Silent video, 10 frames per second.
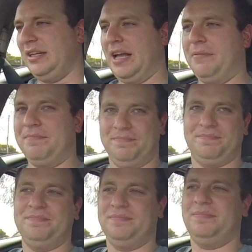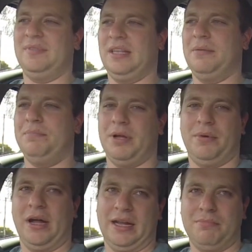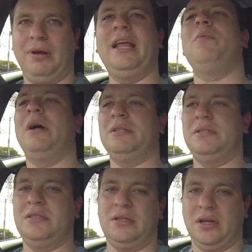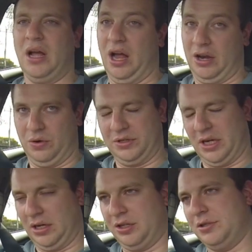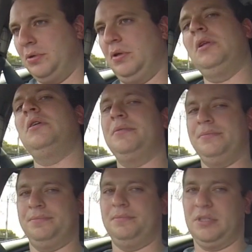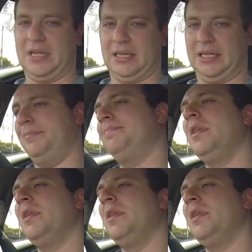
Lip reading: Yep, but my complete ones are not eligible, sadly.